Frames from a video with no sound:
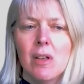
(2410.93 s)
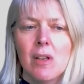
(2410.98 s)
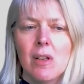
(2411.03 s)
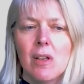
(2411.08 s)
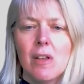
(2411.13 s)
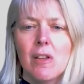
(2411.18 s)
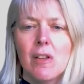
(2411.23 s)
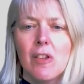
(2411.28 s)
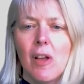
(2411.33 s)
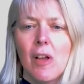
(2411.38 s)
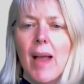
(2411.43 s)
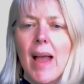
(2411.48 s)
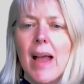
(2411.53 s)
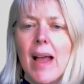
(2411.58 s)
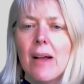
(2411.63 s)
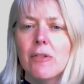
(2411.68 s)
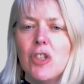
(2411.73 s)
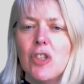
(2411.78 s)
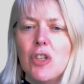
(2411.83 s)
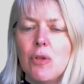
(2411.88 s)
how do you
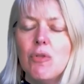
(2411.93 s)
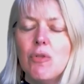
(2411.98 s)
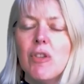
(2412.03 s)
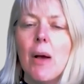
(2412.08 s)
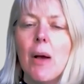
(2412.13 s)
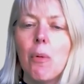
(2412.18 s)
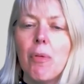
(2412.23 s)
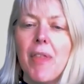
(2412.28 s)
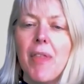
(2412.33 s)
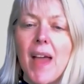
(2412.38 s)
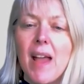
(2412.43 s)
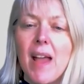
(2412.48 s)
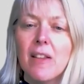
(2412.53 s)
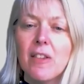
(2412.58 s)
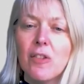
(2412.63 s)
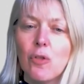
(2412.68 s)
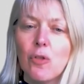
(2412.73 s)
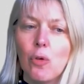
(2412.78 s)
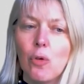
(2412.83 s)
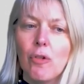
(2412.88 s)
tell their
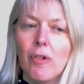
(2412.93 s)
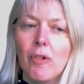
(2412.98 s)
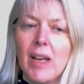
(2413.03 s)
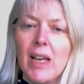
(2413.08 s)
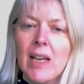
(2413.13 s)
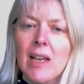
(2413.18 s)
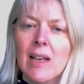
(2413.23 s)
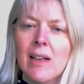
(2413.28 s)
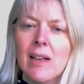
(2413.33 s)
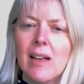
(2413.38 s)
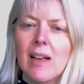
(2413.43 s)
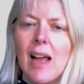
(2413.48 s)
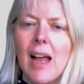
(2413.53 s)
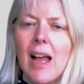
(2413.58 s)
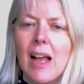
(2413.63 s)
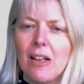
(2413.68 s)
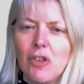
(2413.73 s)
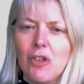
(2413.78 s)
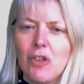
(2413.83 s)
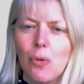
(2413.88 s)
story and your
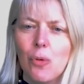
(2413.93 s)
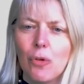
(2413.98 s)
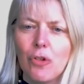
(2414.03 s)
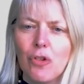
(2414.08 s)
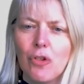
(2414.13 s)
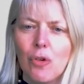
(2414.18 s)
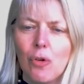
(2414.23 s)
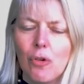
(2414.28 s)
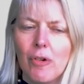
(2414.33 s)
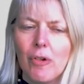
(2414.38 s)
story